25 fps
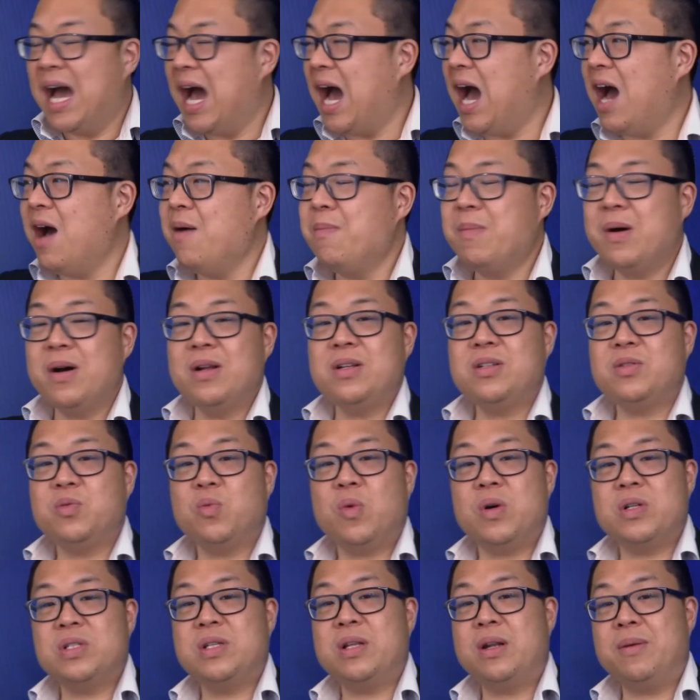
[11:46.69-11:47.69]
How much
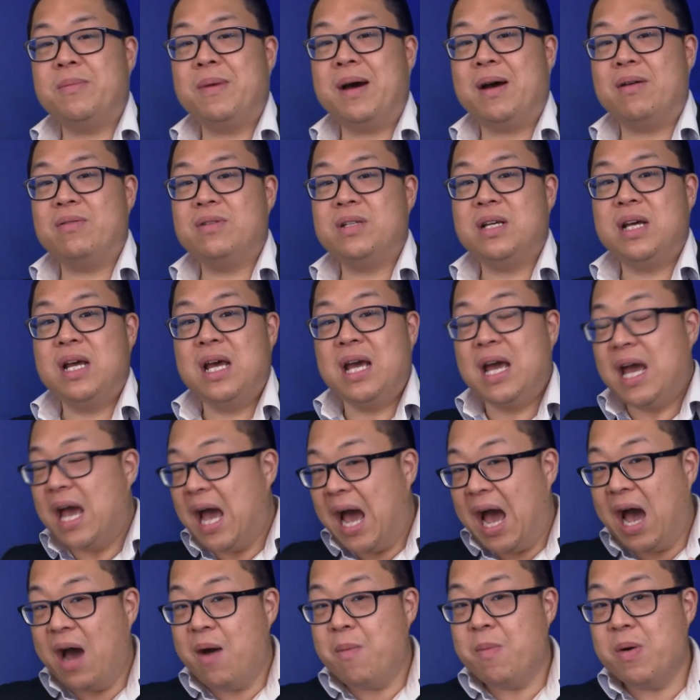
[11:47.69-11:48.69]
was it amount?
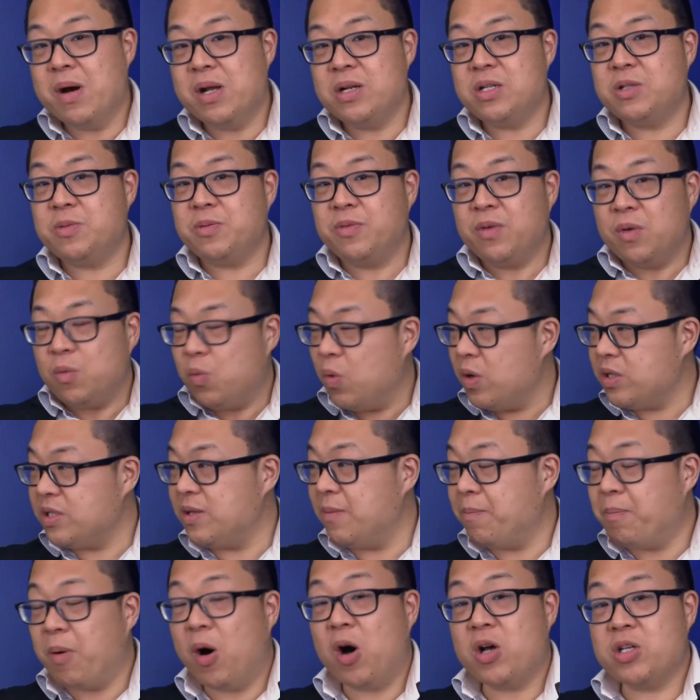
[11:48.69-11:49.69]
How much was
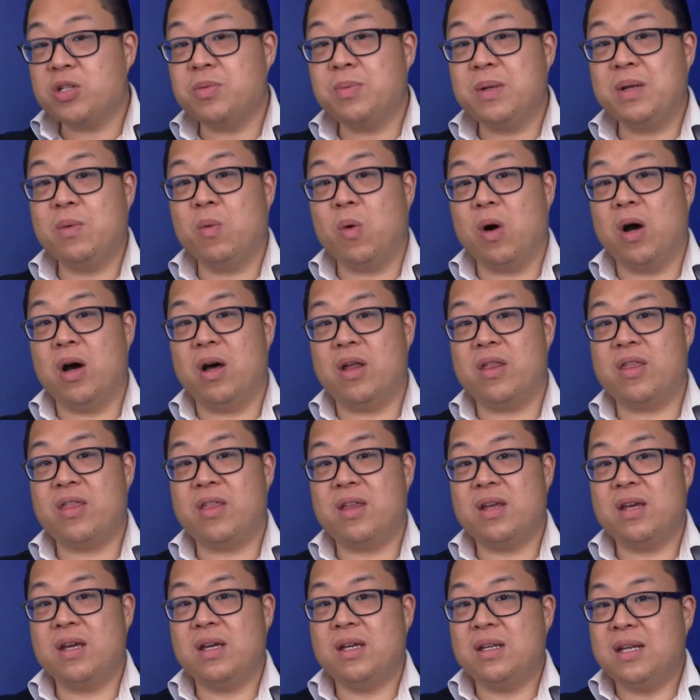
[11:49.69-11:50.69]
it possibly
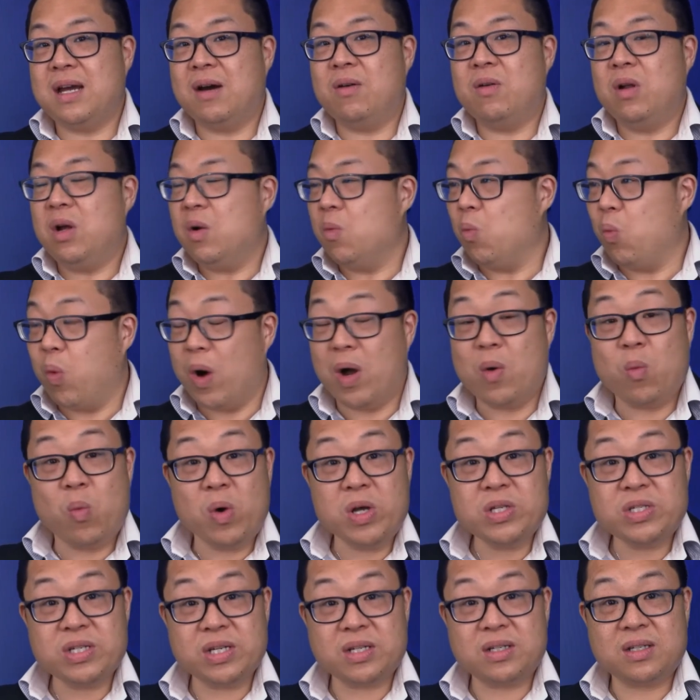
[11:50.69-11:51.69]
worth? Now, what
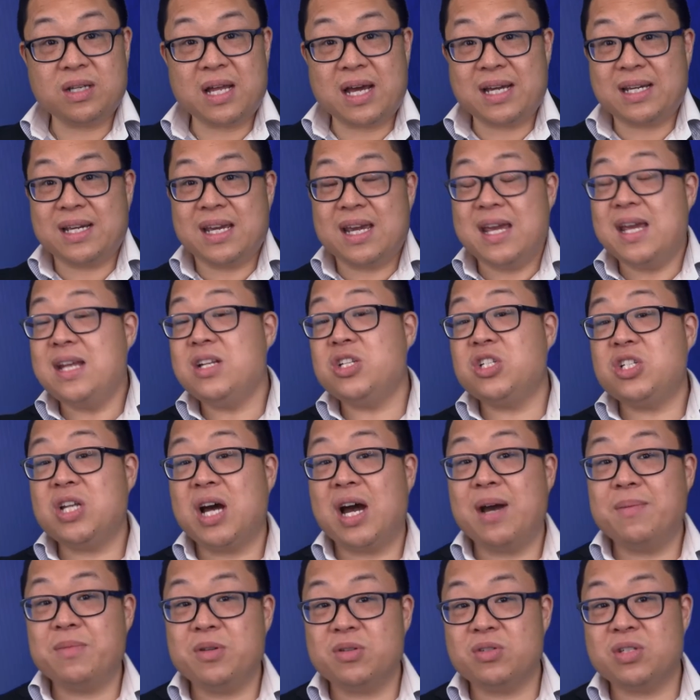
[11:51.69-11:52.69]
was it? Like each
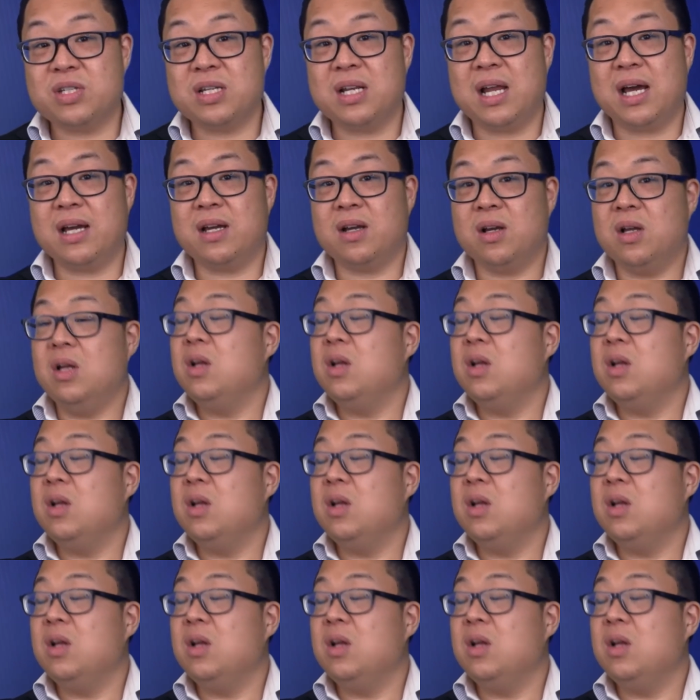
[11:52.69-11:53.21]
time you'll see like,